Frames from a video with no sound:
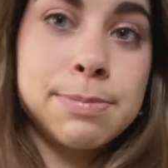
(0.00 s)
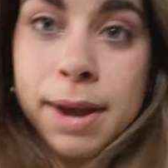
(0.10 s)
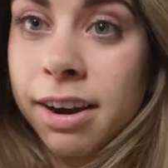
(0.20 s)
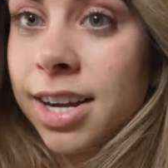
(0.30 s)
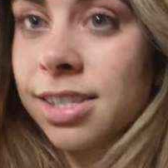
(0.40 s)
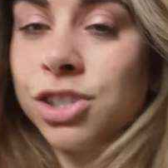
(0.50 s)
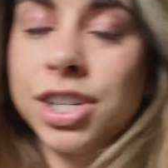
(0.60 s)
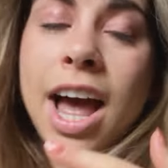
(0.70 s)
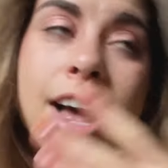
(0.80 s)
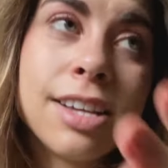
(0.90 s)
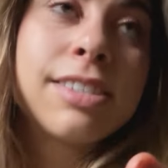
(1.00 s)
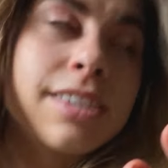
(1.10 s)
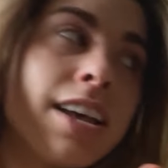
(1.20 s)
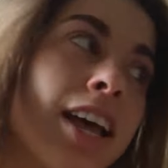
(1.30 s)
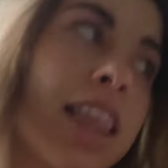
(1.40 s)
berries. She has
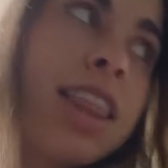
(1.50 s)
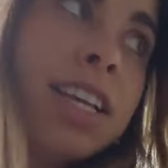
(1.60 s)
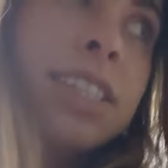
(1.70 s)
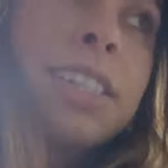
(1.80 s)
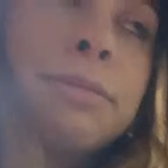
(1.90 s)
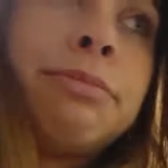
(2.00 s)
this